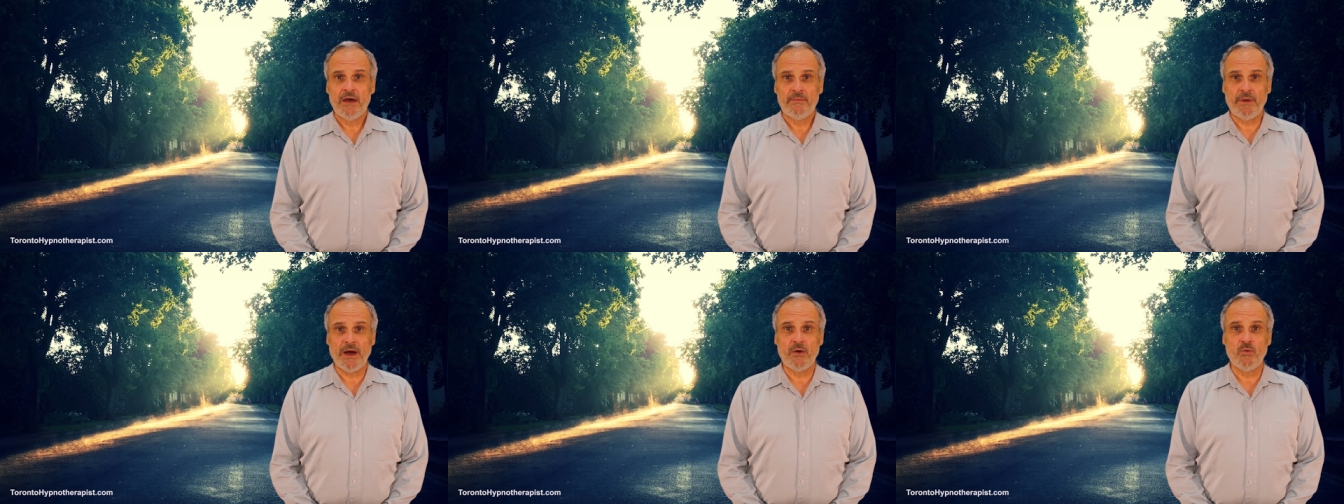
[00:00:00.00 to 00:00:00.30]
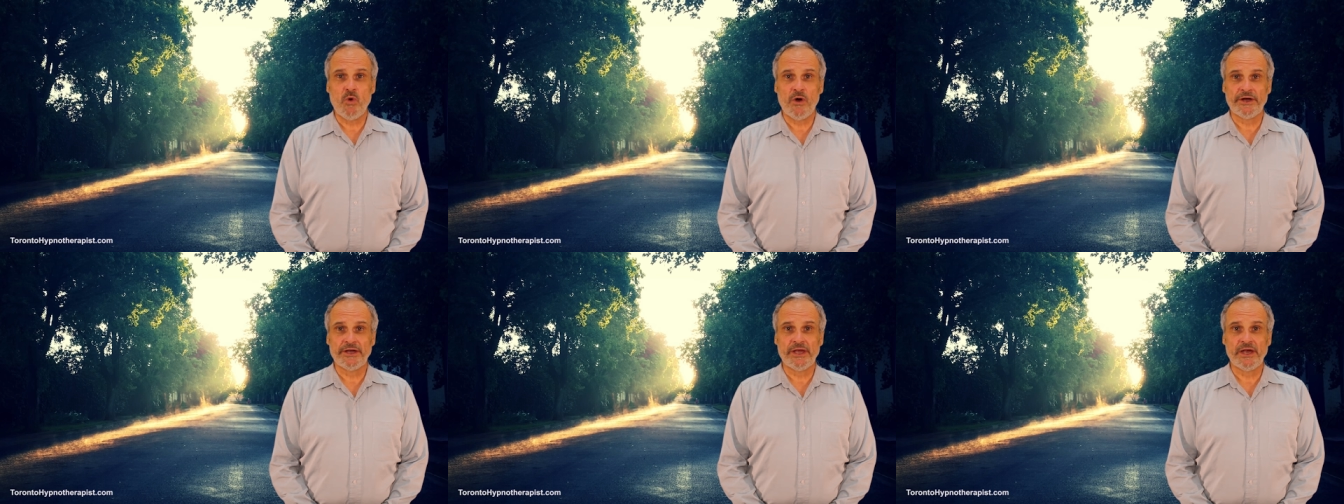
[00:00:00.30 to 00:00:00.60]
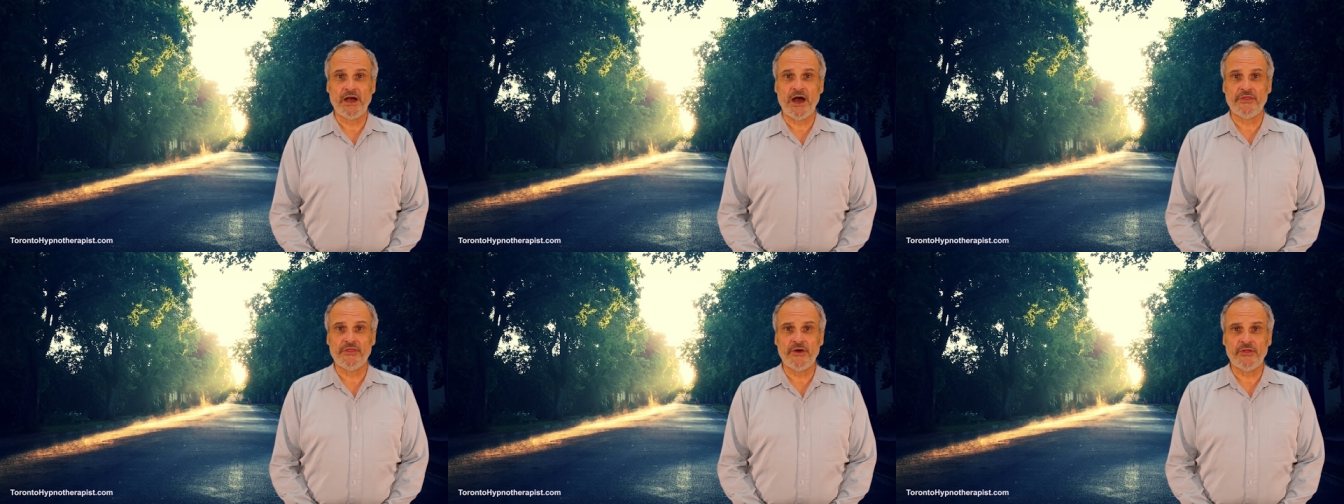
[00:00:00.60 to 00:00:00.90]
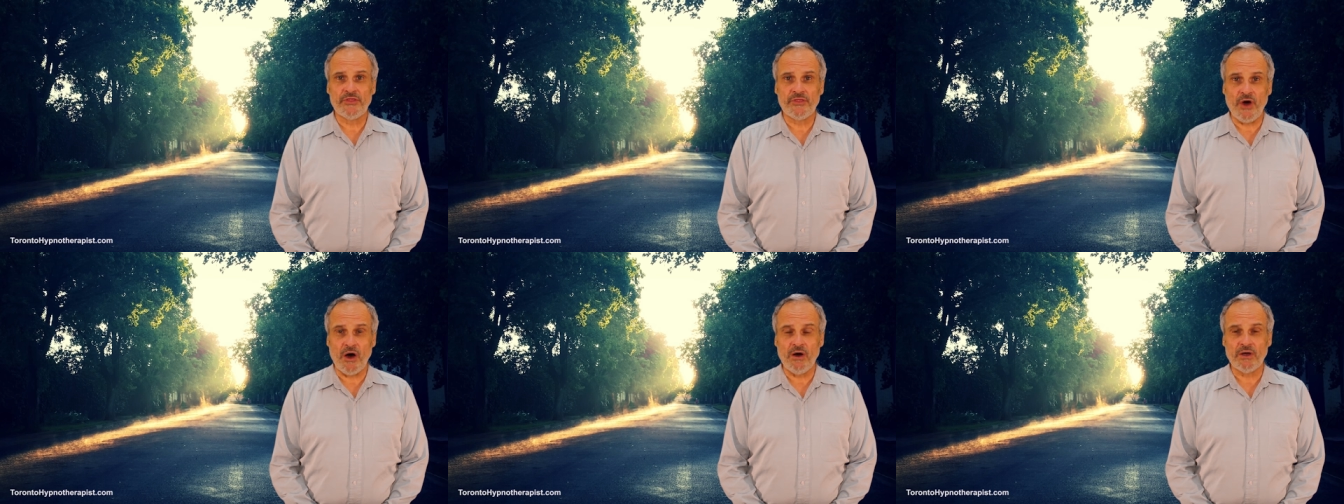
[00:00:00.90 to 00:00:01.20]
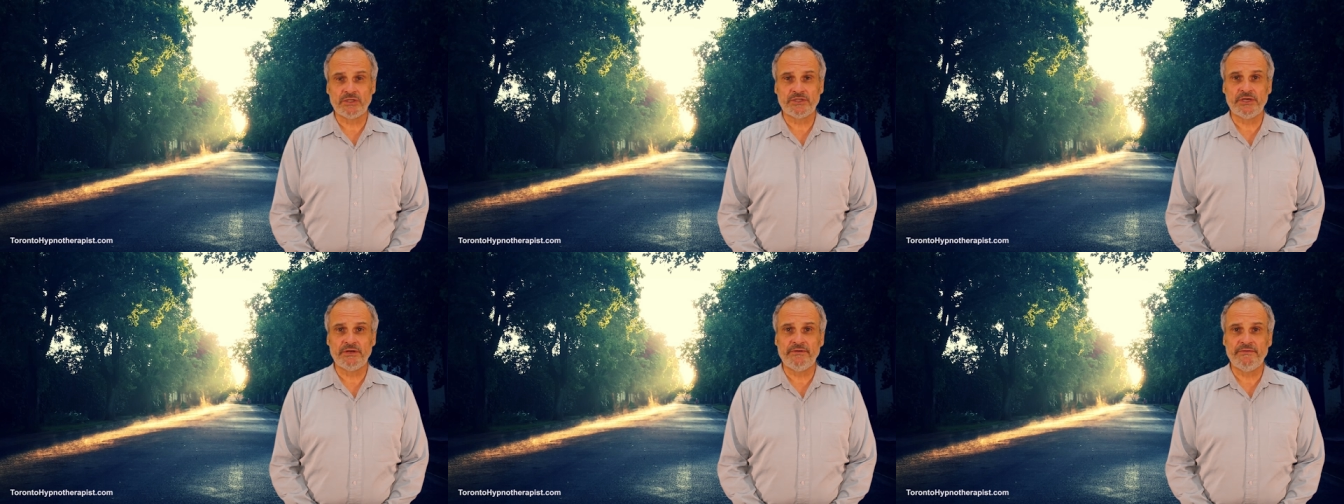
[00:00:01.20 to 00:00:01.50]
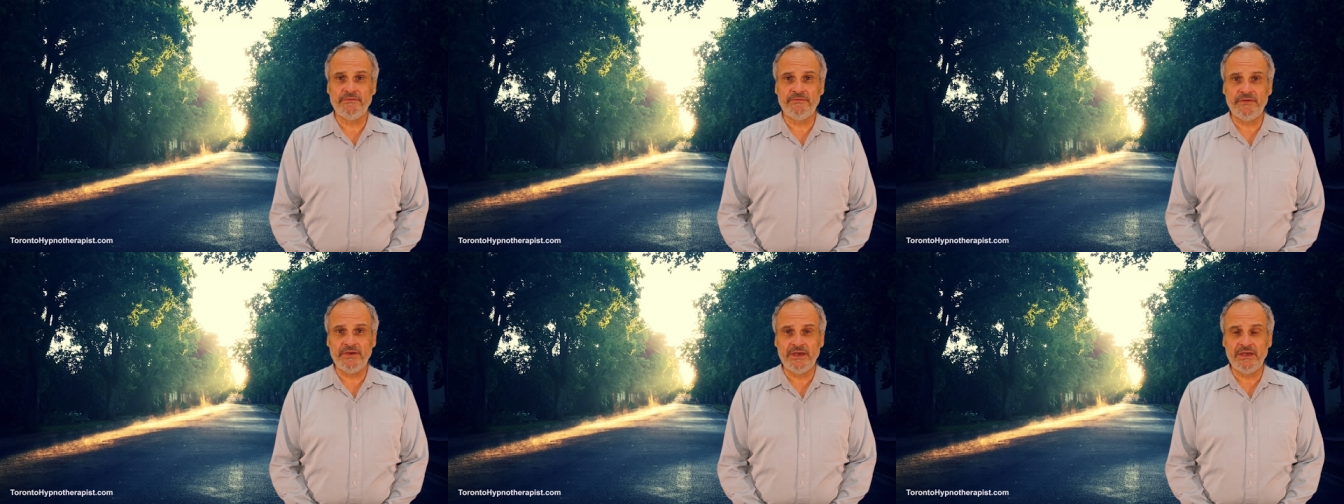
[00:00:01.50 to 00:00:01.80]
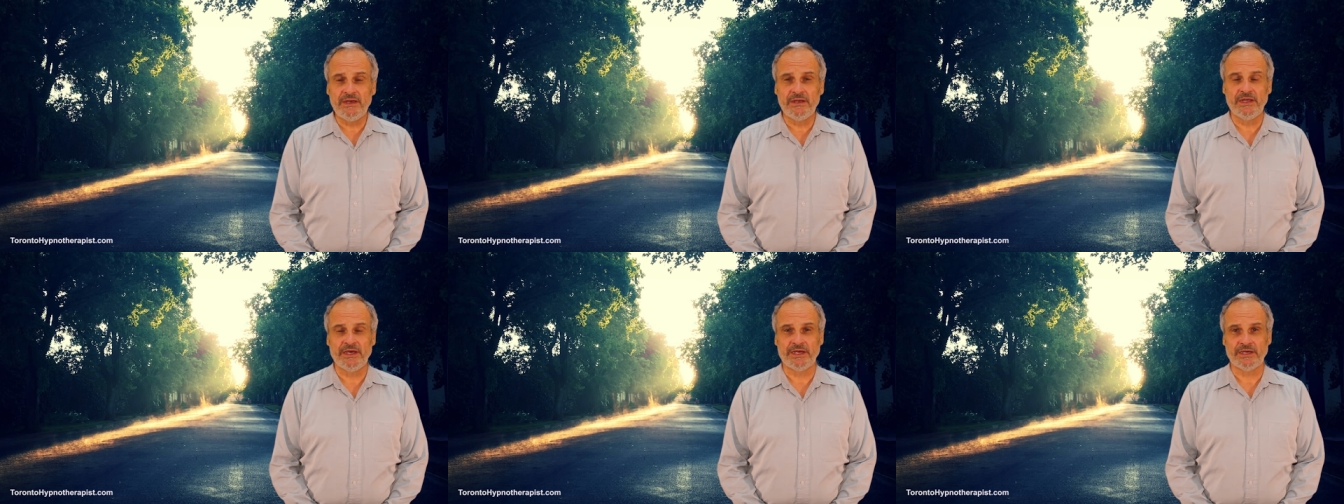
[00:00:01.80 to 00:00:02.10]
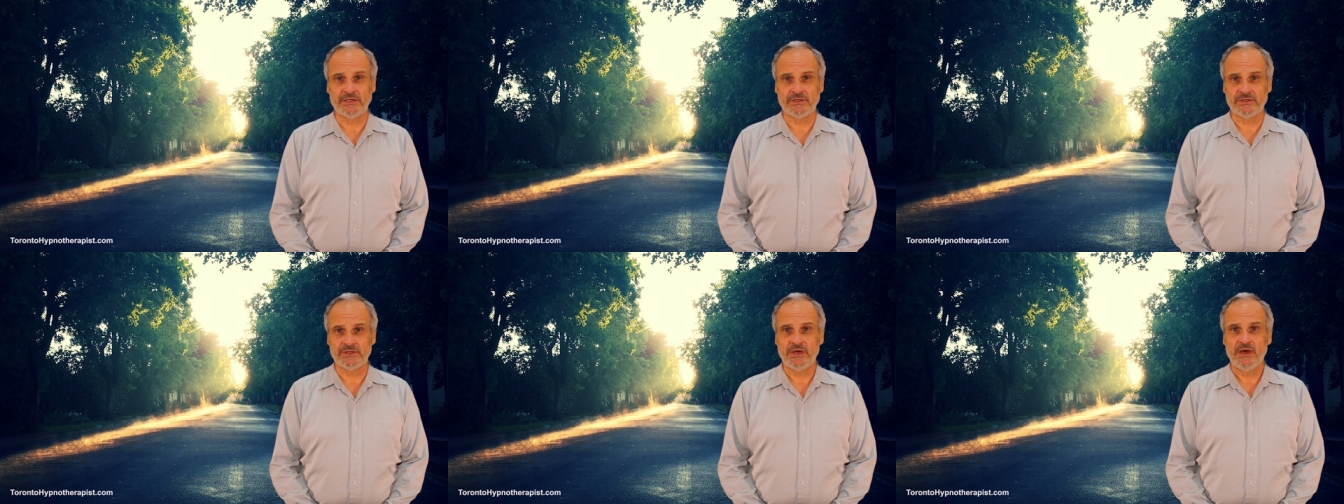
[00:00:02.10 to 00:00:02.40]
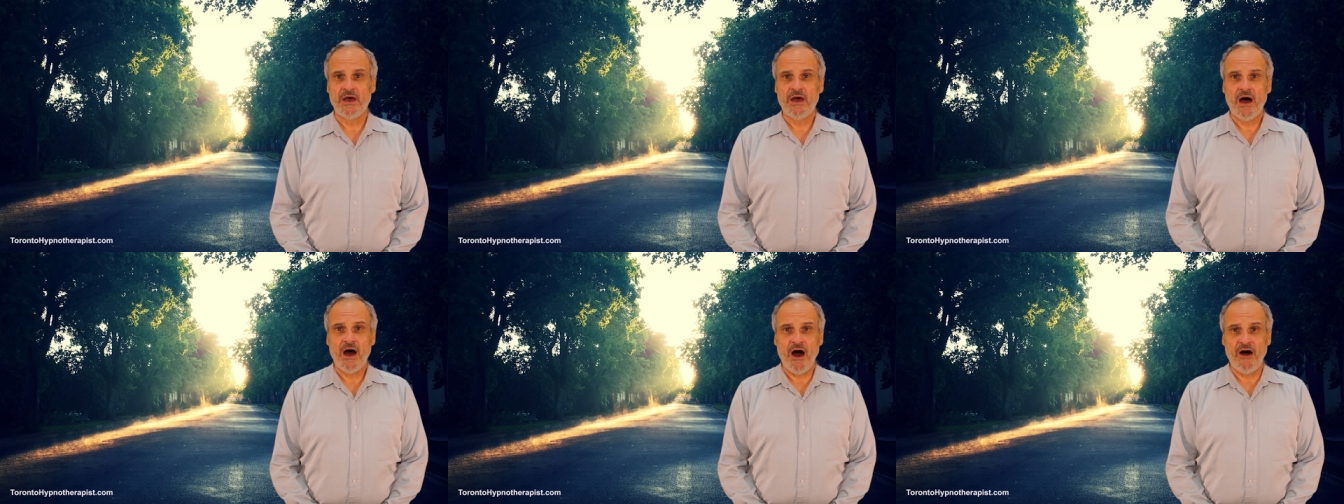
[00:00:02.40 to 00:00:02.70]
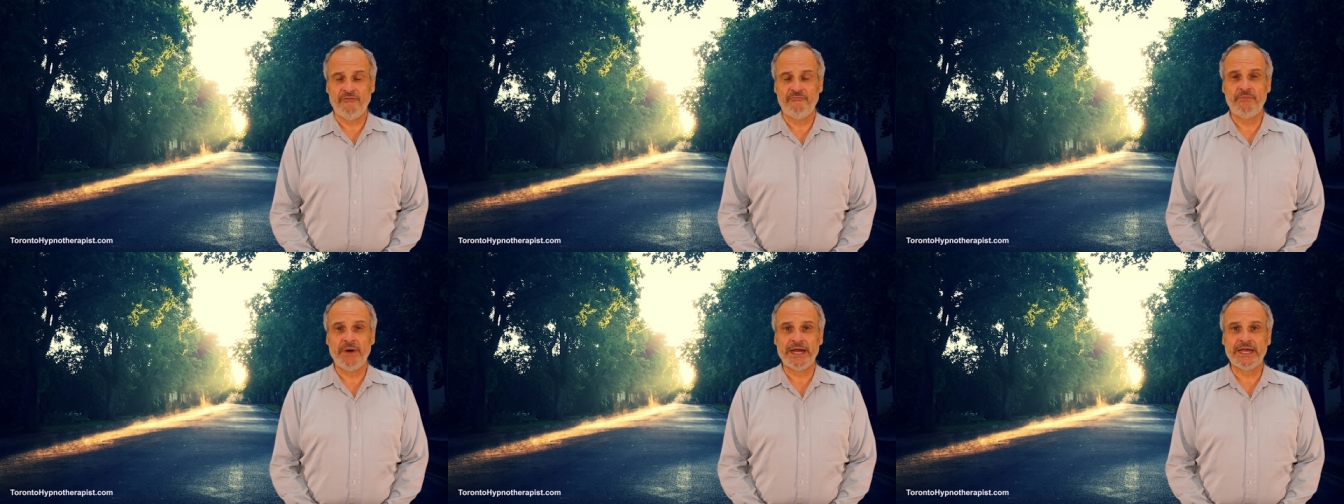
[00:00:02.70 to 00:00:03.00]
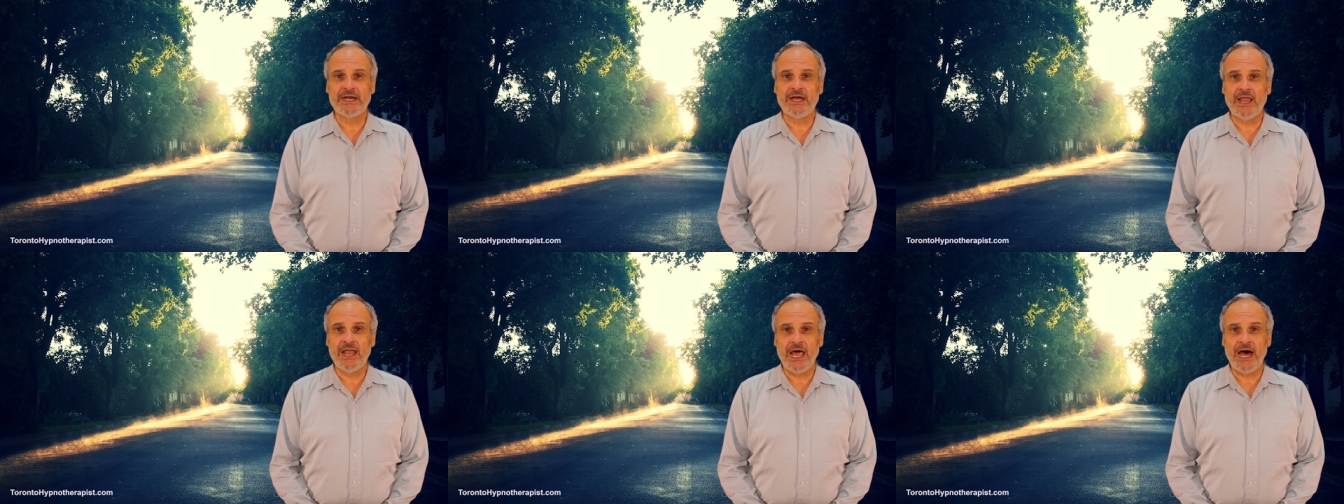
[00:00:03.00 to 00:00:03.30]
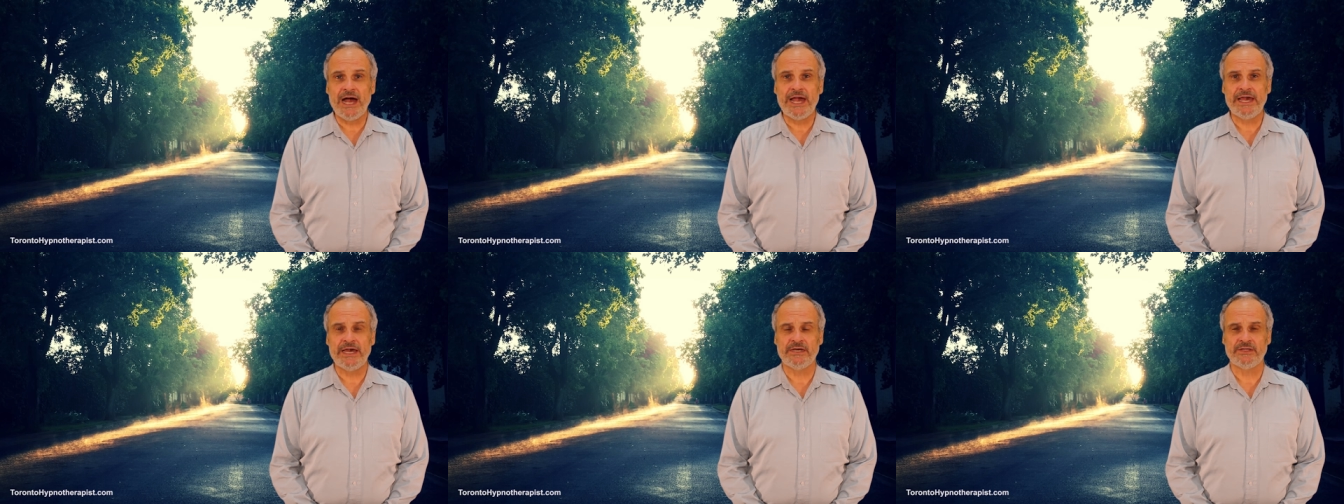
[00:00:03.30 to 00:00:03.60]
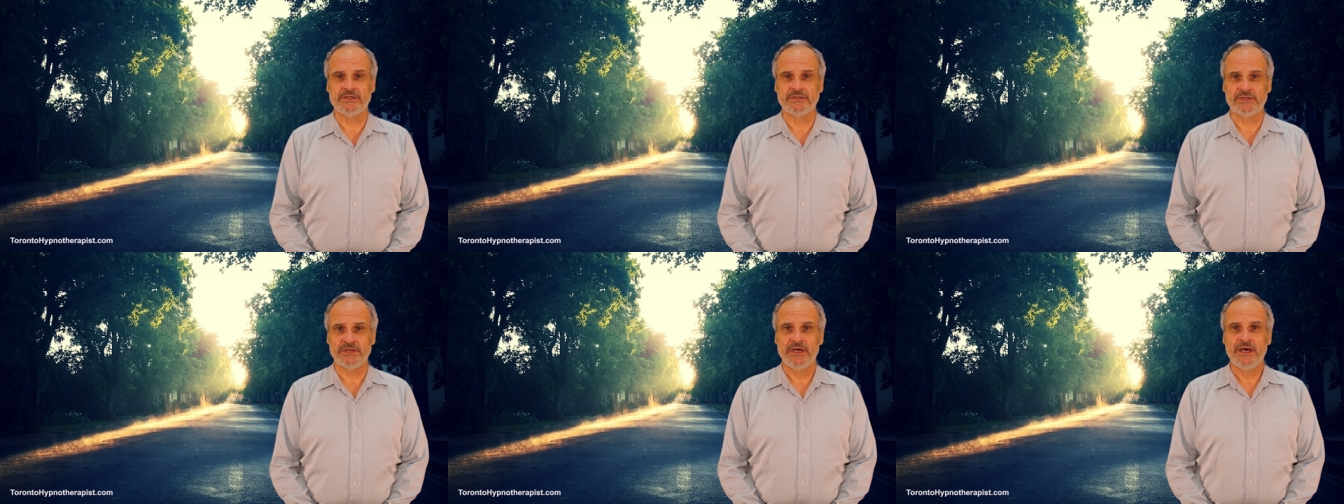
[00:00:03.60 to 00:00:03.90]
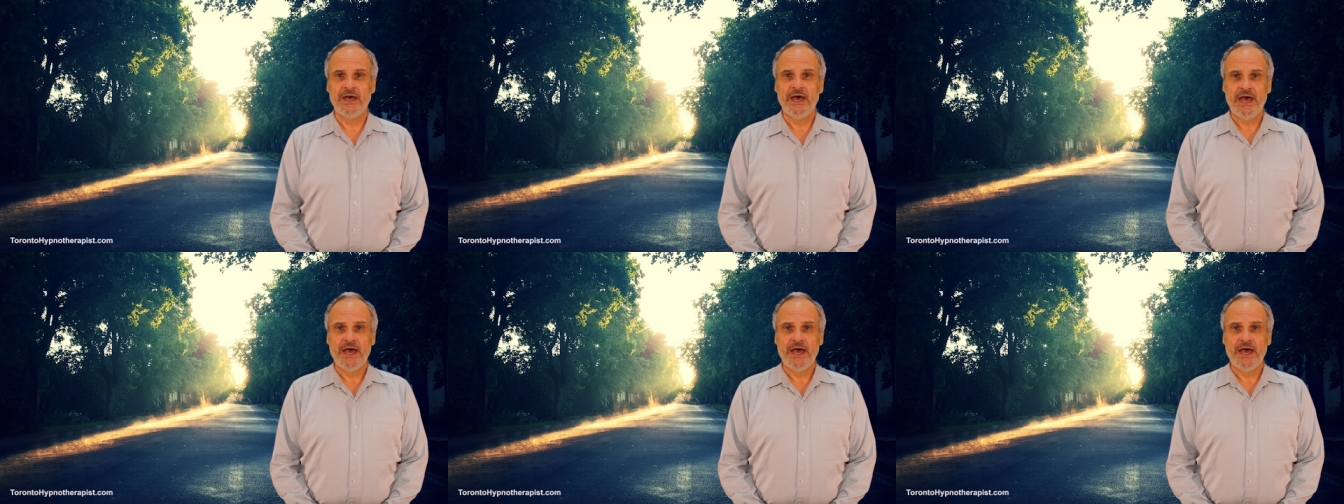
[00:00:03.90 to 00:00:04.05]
by working on the thoughts and feelings of my clients